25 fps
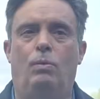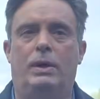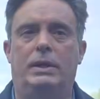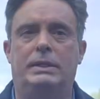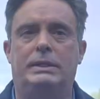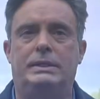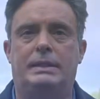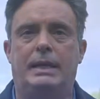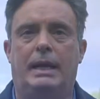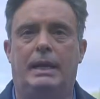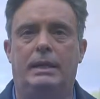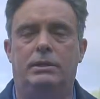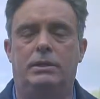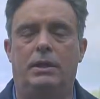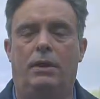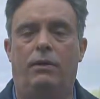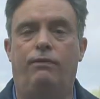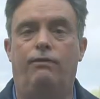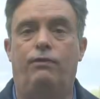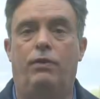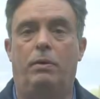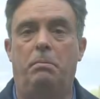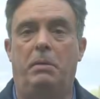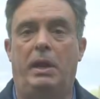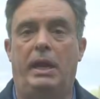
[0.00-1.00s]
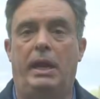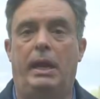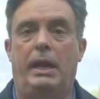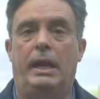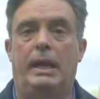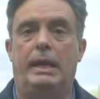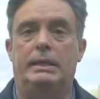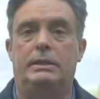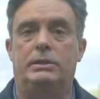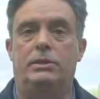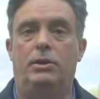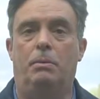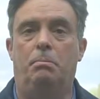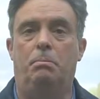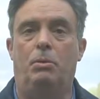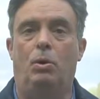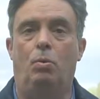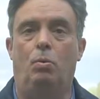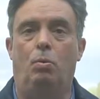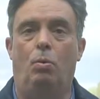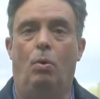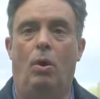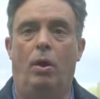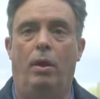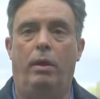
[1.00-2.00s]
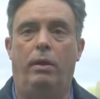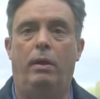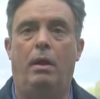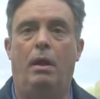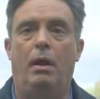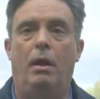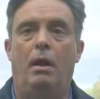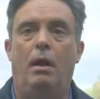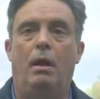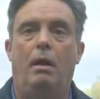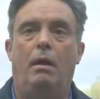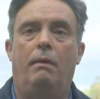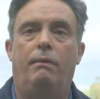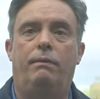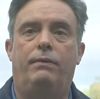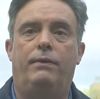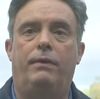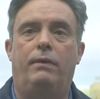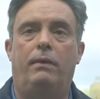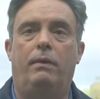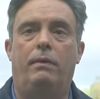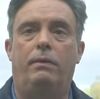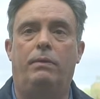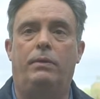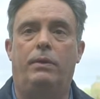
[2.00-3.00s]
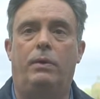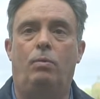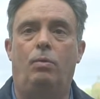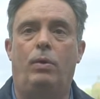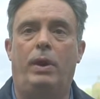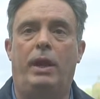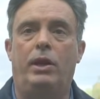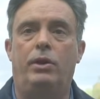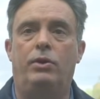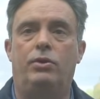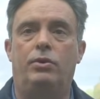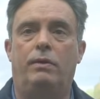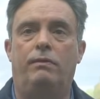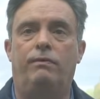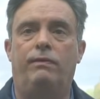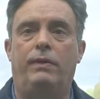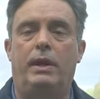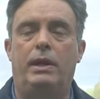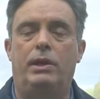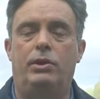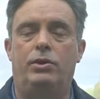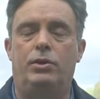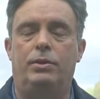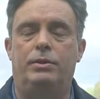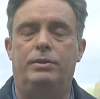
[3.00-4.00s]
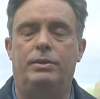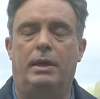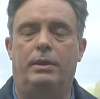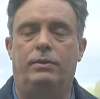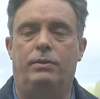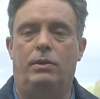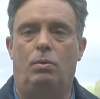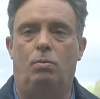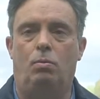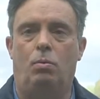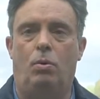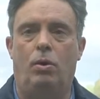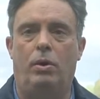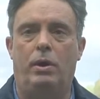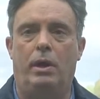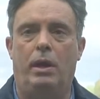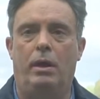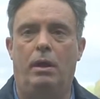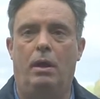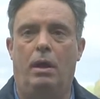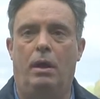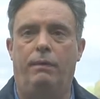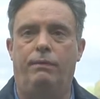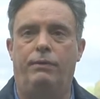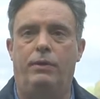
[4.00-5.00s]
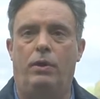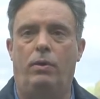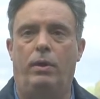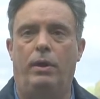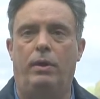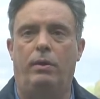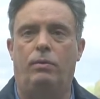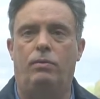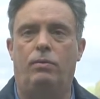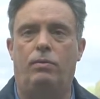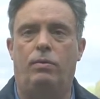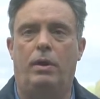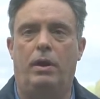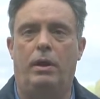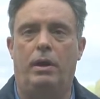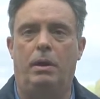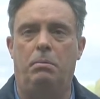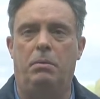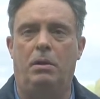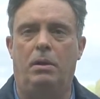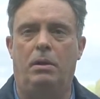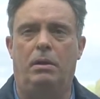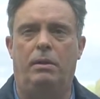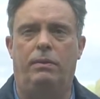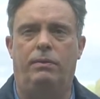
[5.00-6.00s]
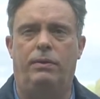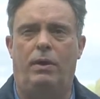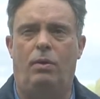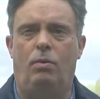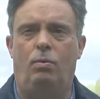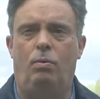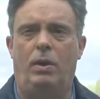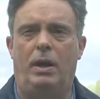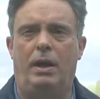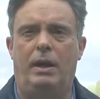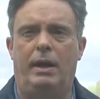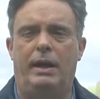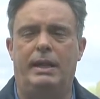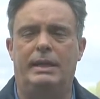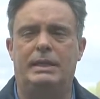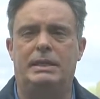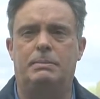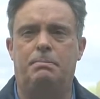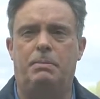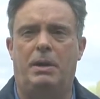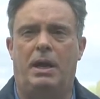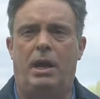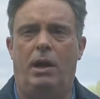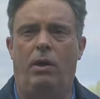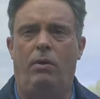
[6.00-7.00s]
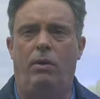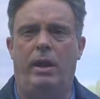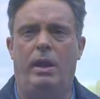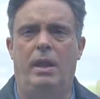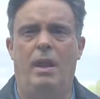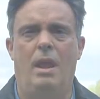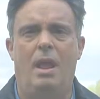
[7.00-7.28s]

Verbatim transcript: what stands out for me is number one, the, the range of issues that they're working on. They're incredible, they're really inspiring.